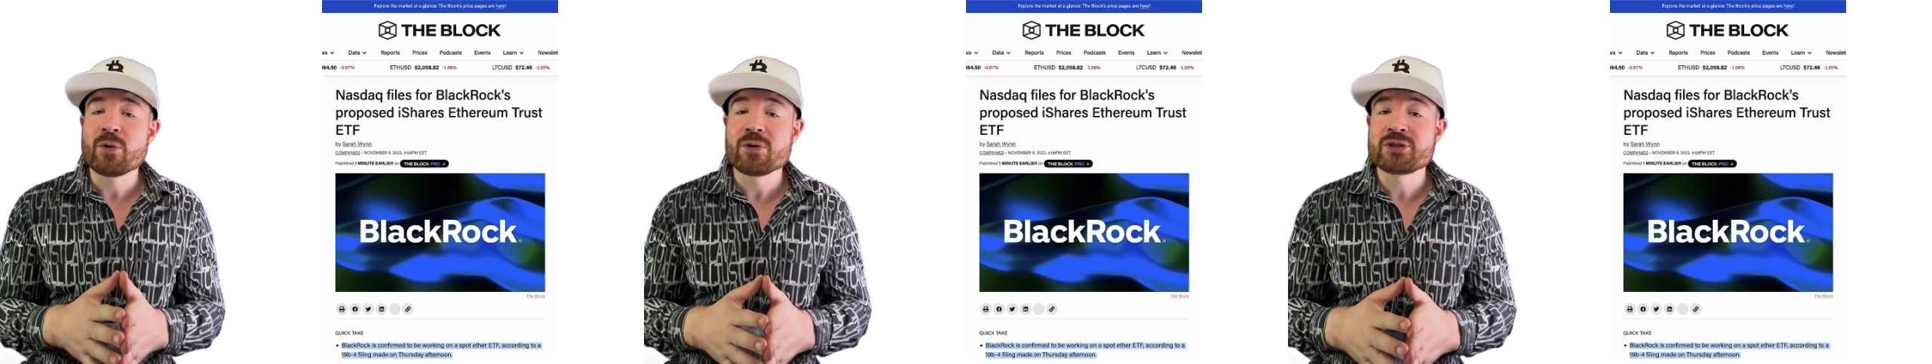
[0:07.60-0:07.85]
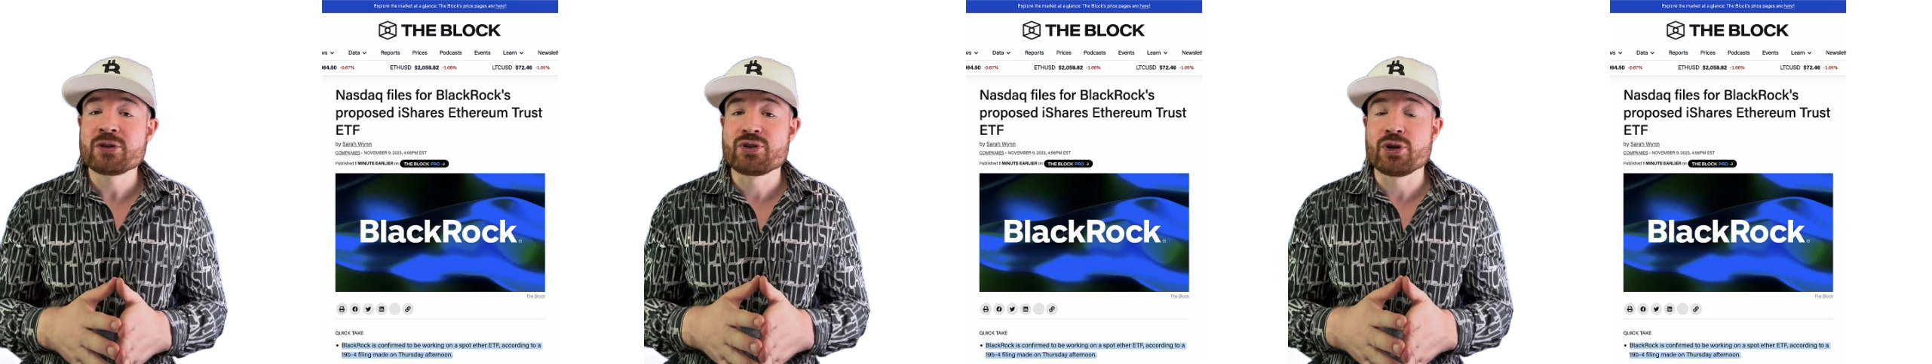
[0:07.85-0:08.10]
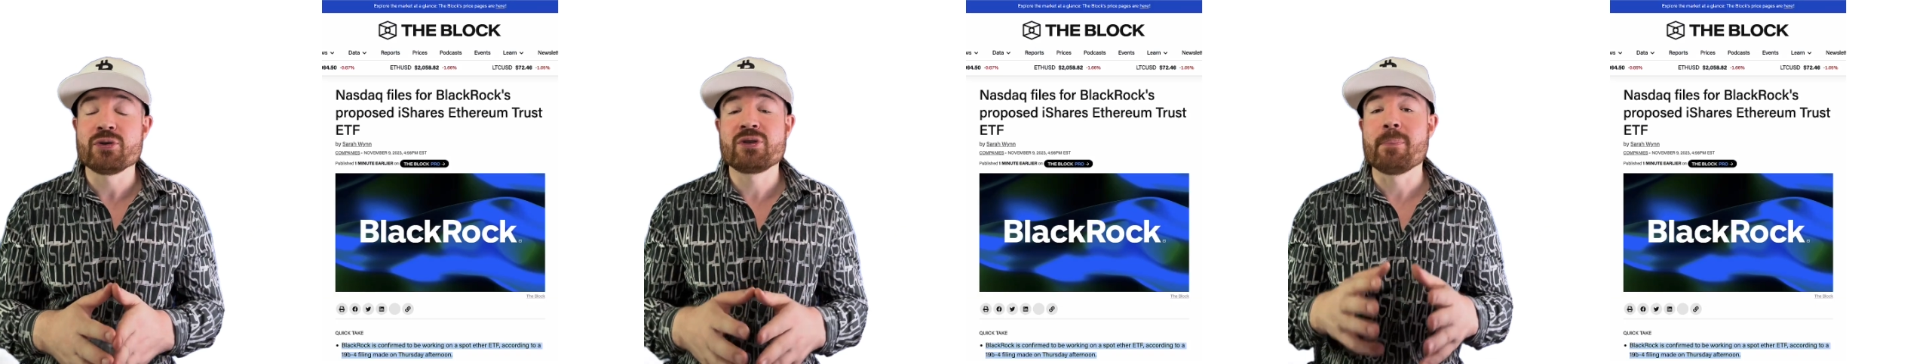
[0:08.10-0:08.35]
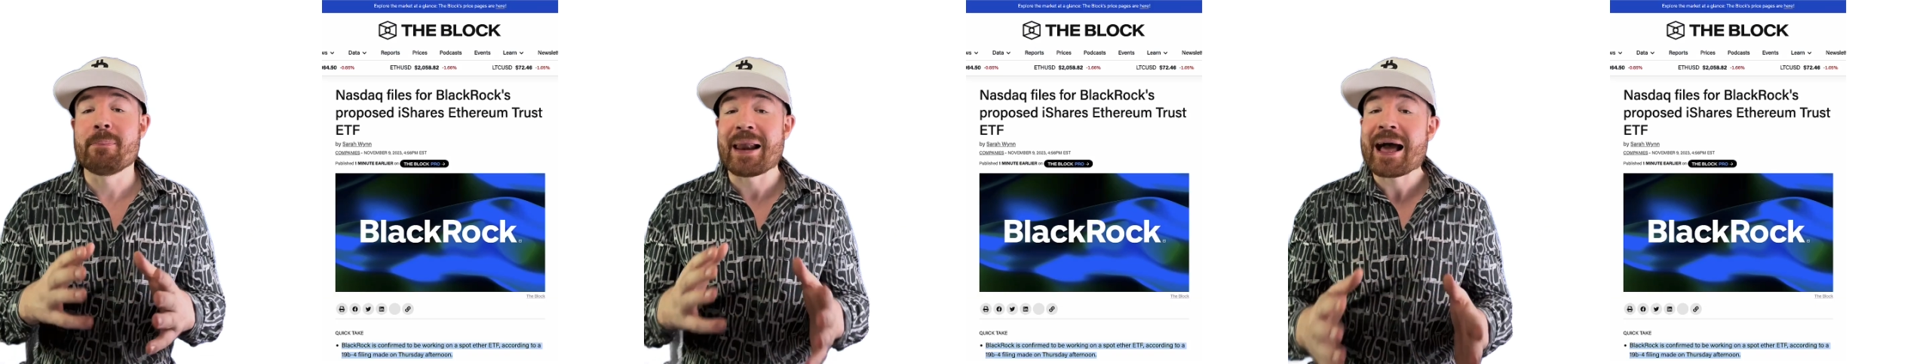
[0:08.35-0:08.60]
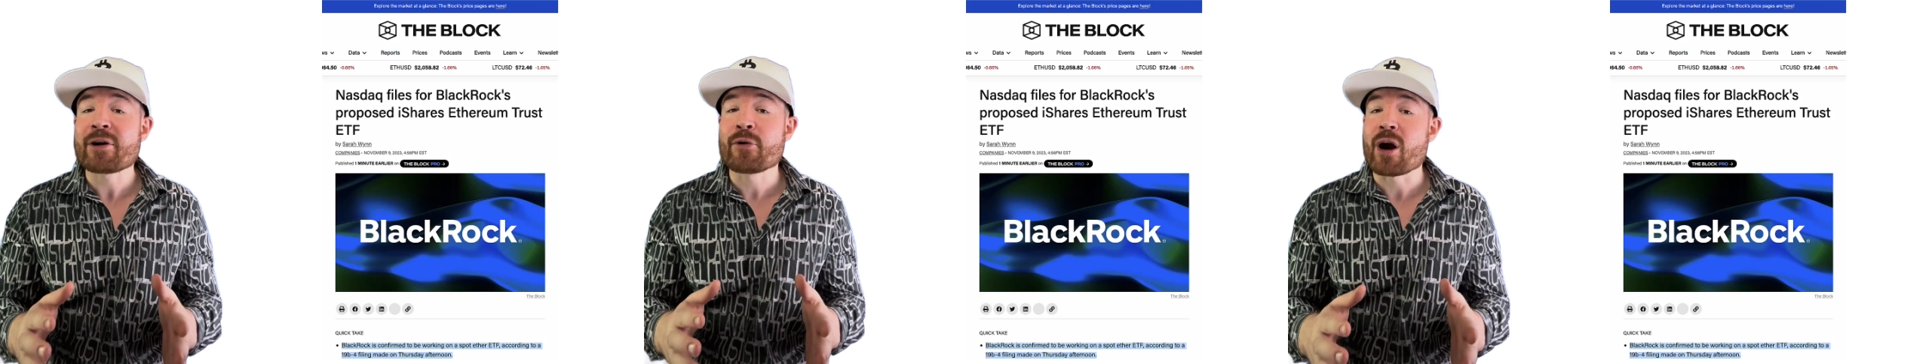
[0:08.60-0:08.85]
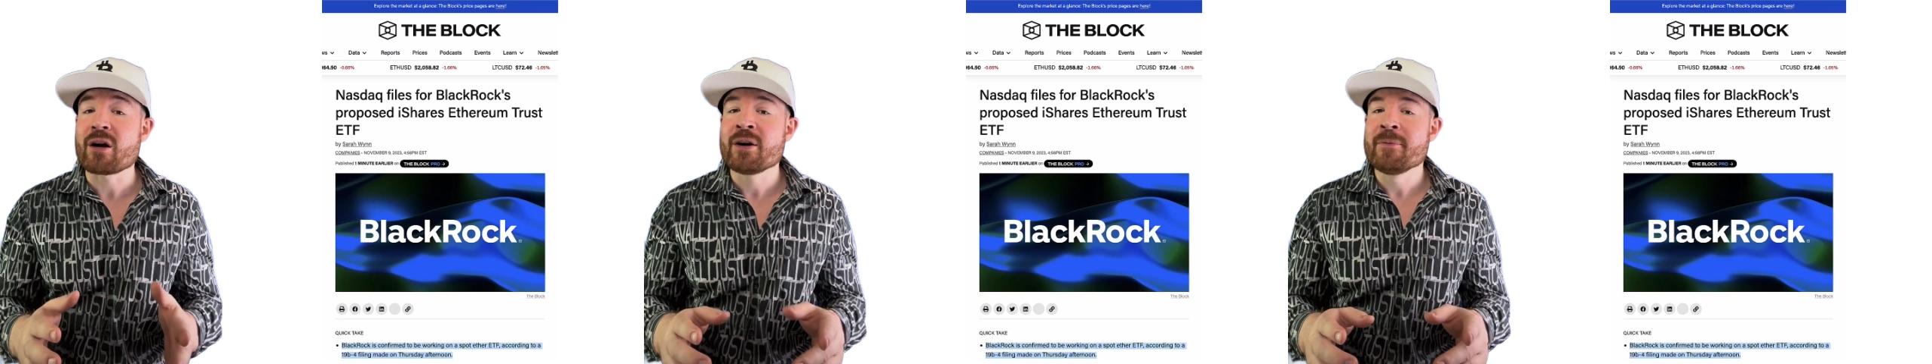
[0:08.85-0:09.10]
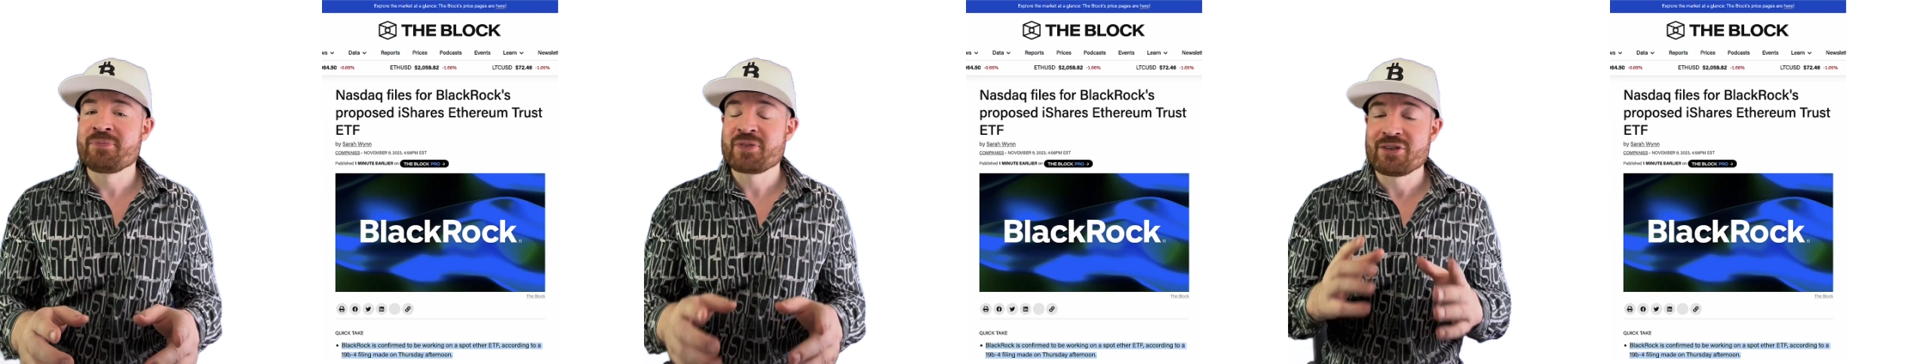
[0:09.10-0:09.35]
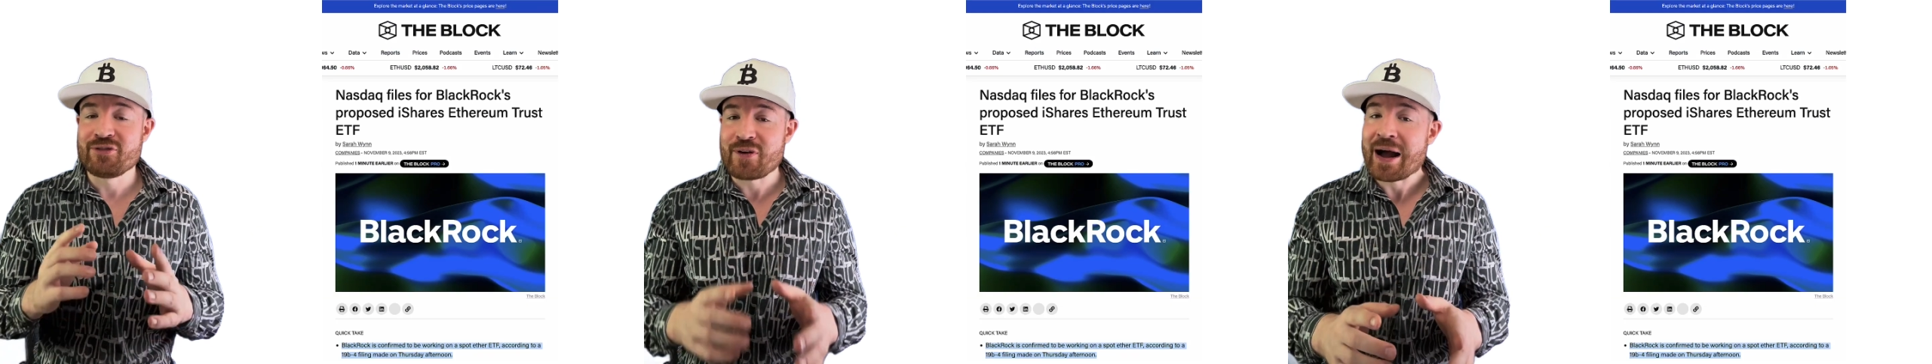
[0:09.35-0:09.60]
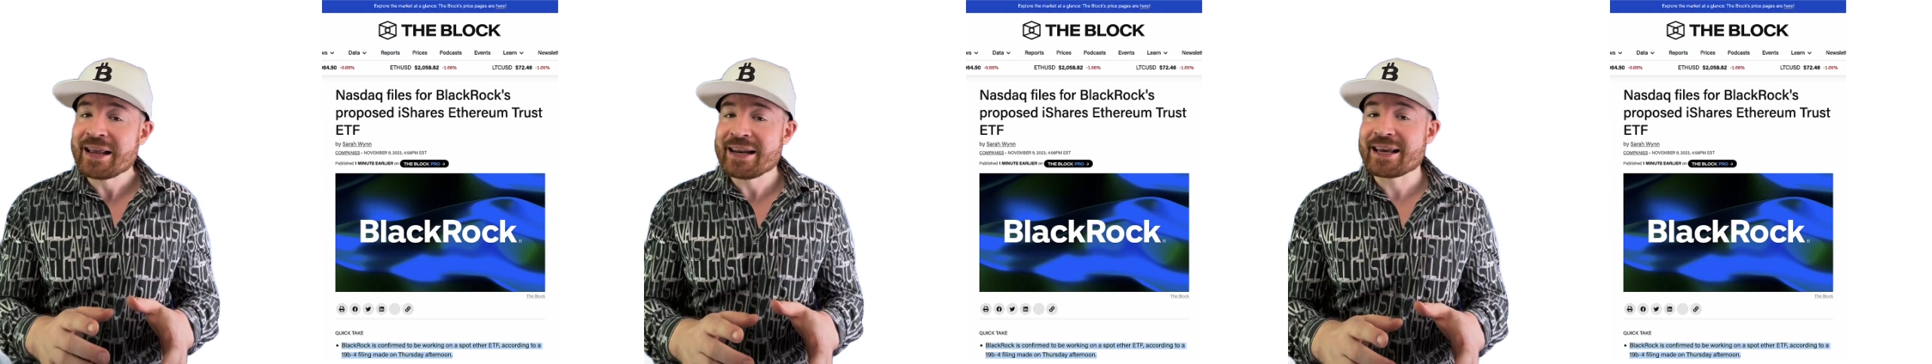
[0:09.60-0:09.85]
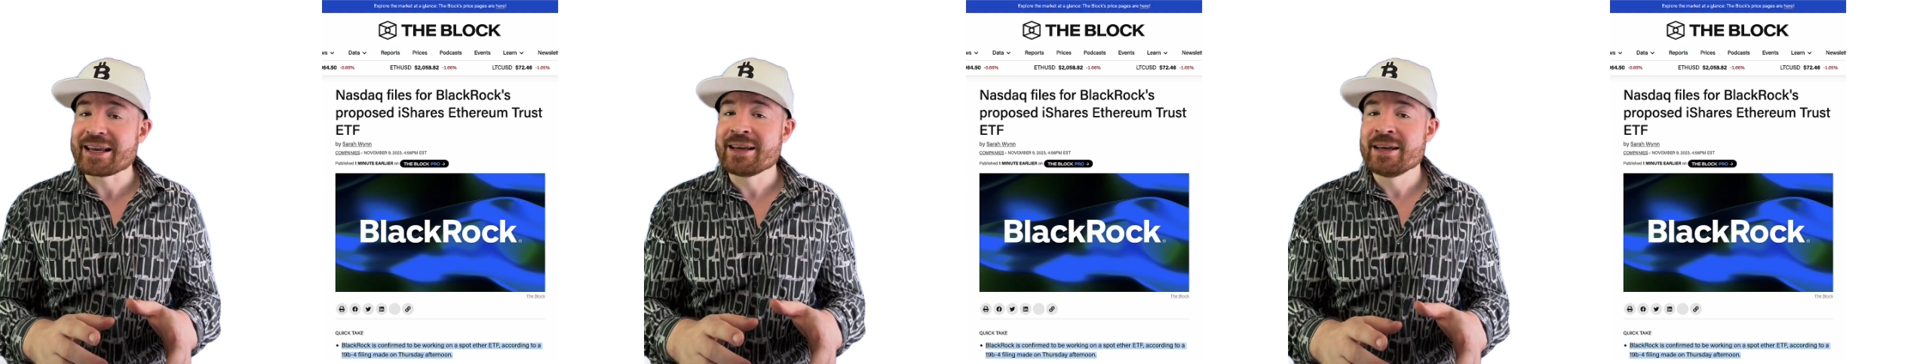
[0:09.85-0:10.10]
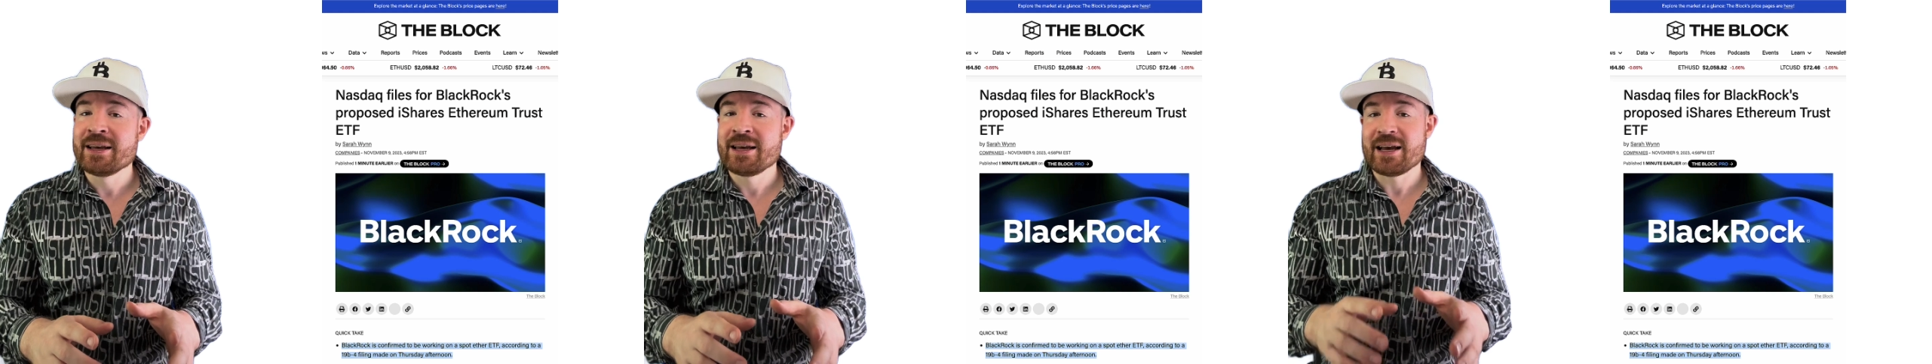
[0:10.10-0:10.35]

also due to Blackrock filing